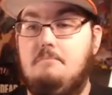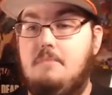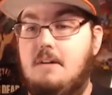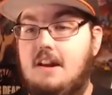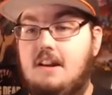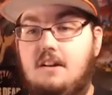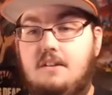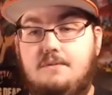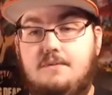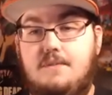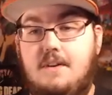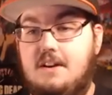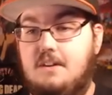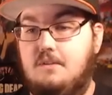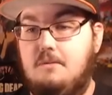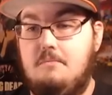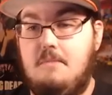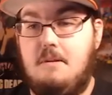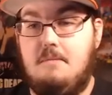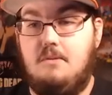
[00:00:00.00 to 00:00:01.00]
but I don't
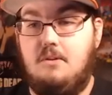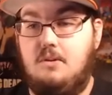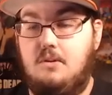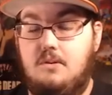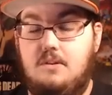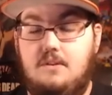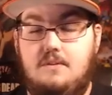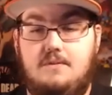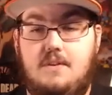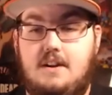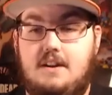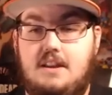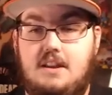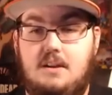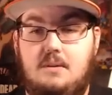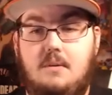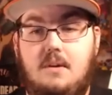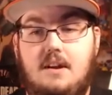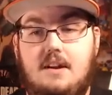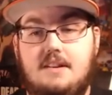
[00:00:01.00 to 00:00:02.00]
fucking remember who the fuck
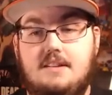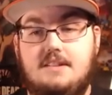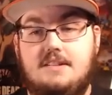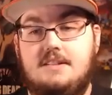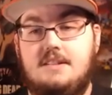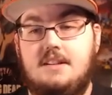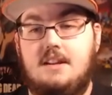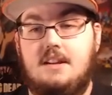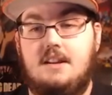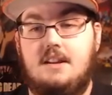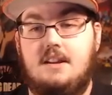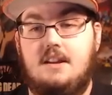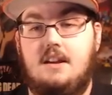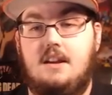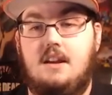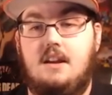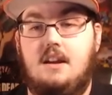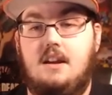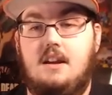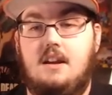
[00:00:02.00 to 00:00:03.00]
he was.
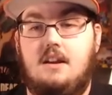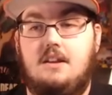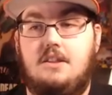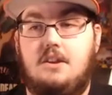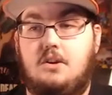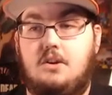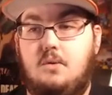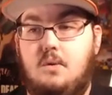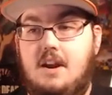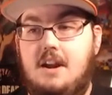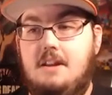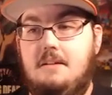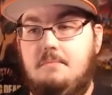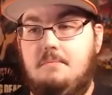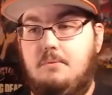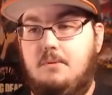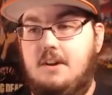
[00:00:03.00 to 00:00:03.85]
The Grand